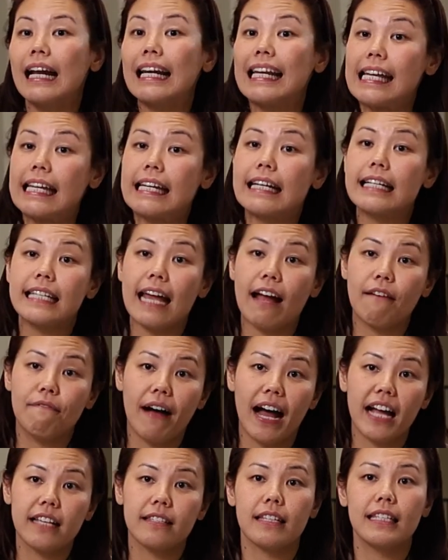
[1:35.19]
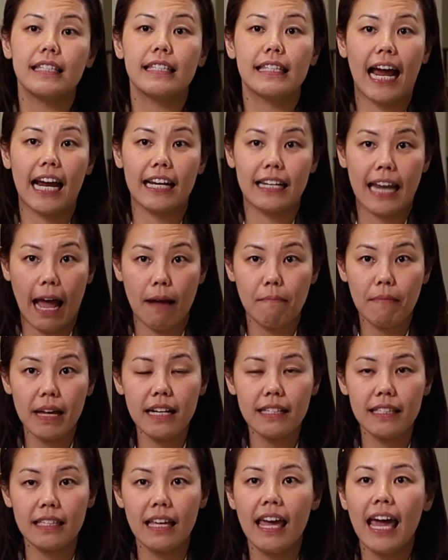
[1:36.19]
leaders' advisors'
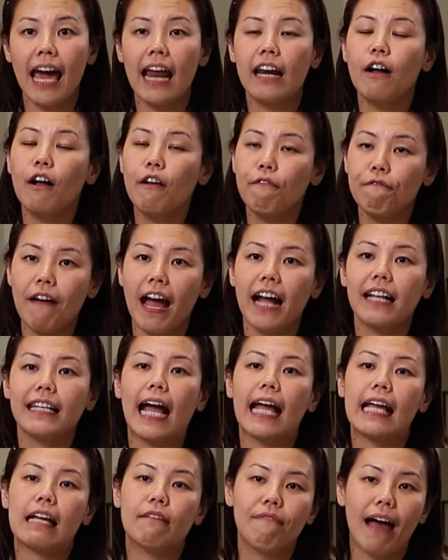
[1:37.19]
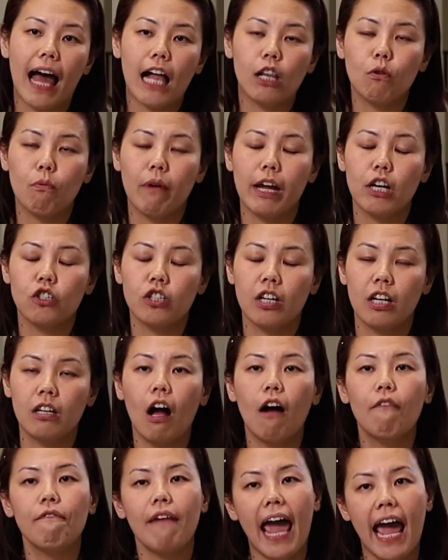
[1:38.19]
dynamics and affect their
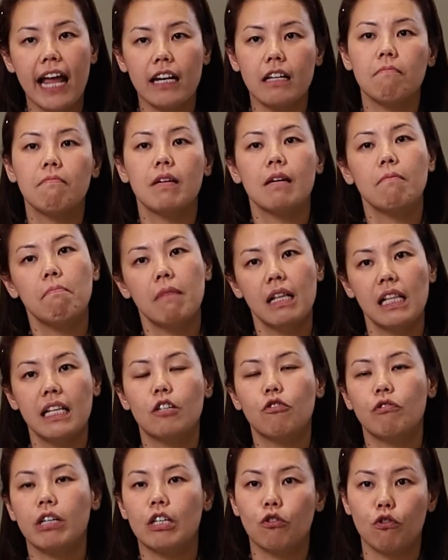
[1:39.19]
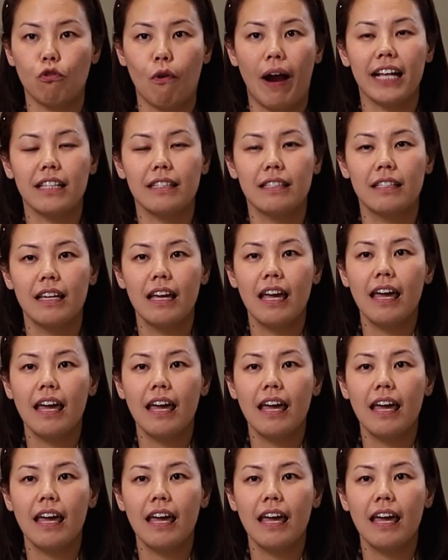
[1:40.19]
evaluation of enemy military threats.